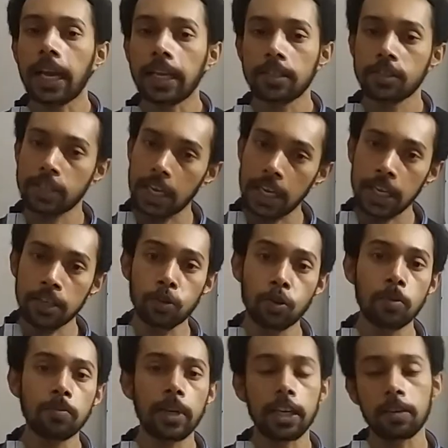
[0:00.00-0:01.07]
and stay at
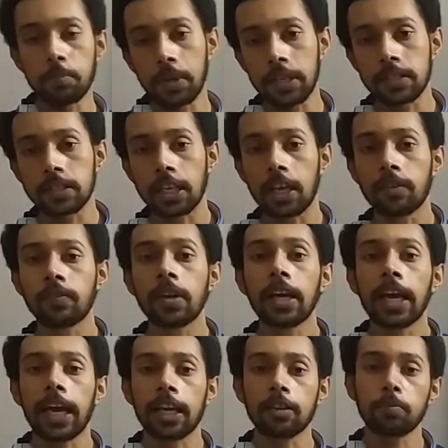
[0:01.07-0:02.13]
home and be safe,
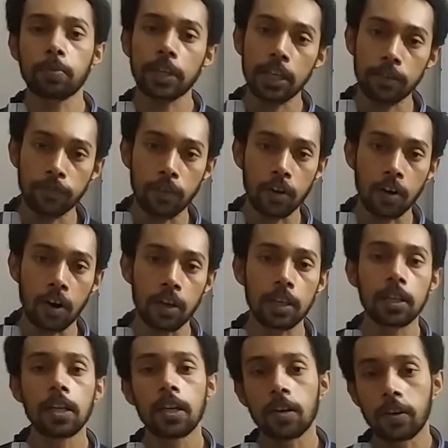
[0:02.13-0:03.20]
and pray for
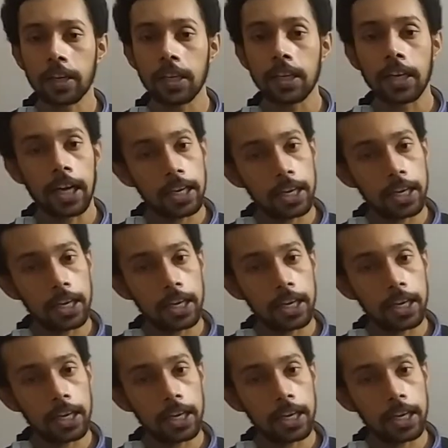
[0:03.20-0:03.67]
all. Okay,